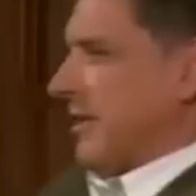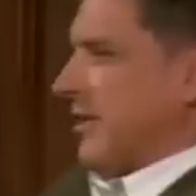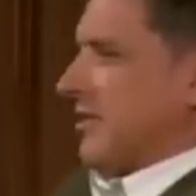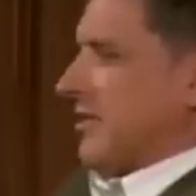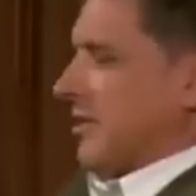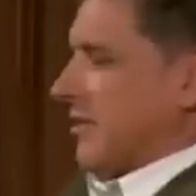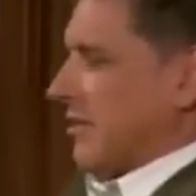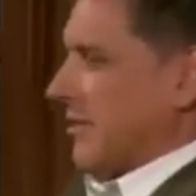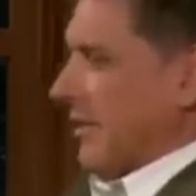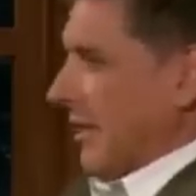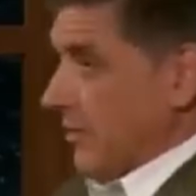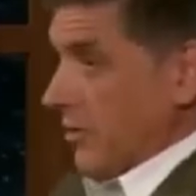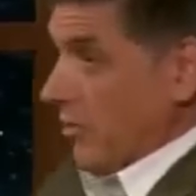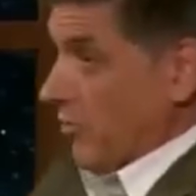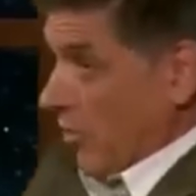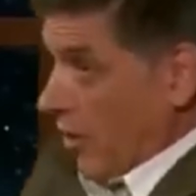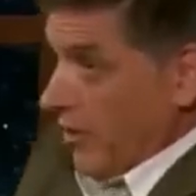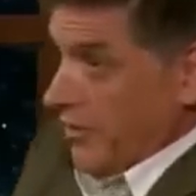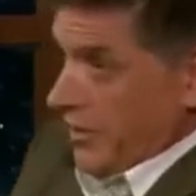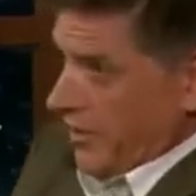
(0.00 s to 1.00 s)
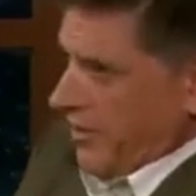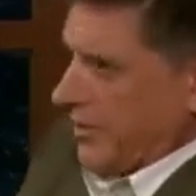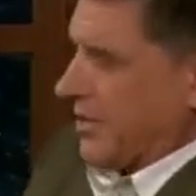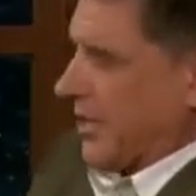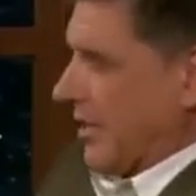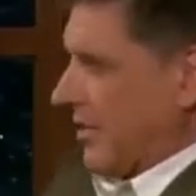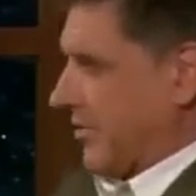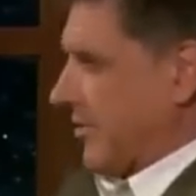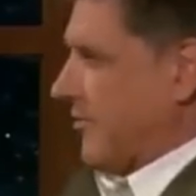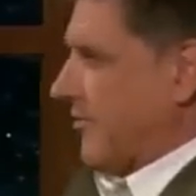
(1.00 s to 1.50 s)
mean to, not that there's
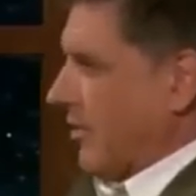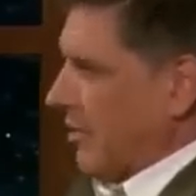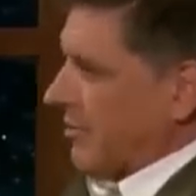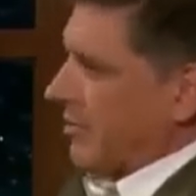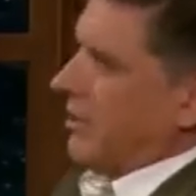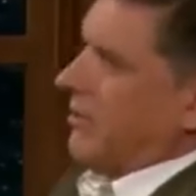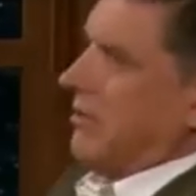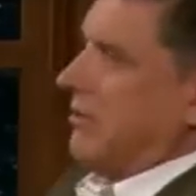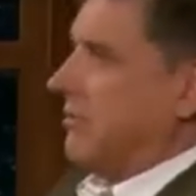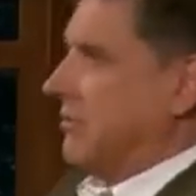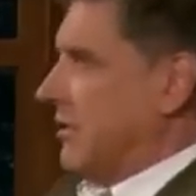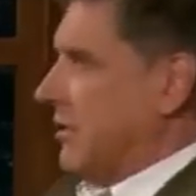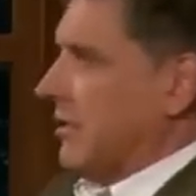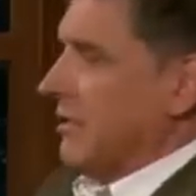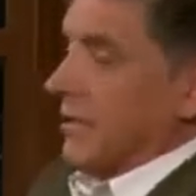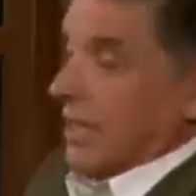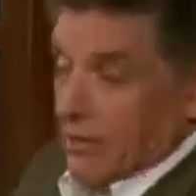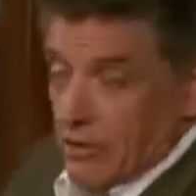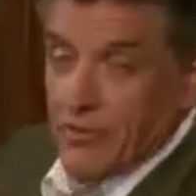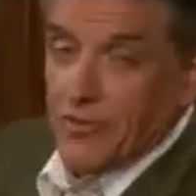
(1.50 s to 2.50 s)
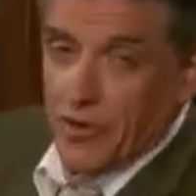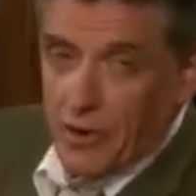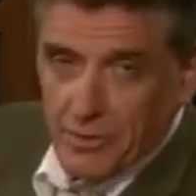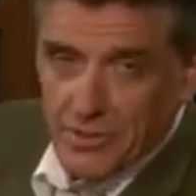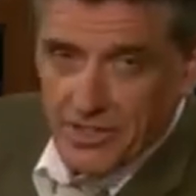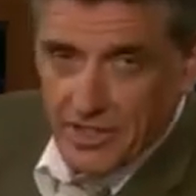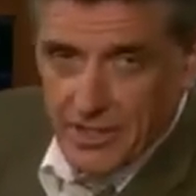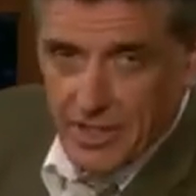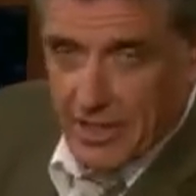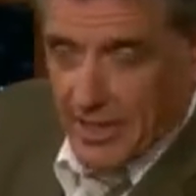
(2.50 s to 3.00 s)
anything wrong. Oh, no, I look forward
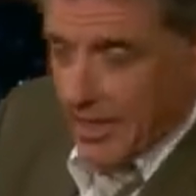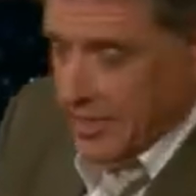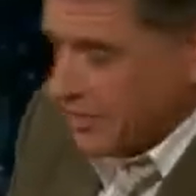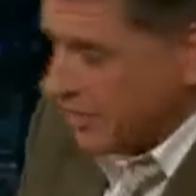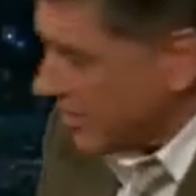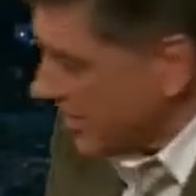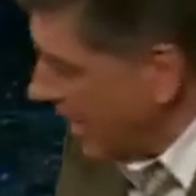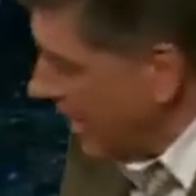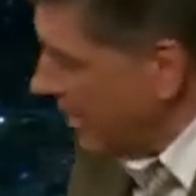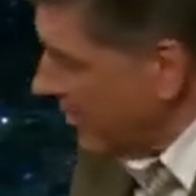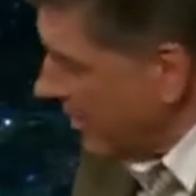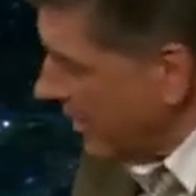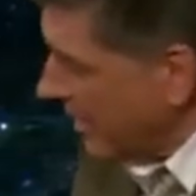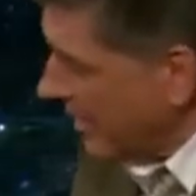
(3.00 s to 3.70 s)
to your letters. Anyway,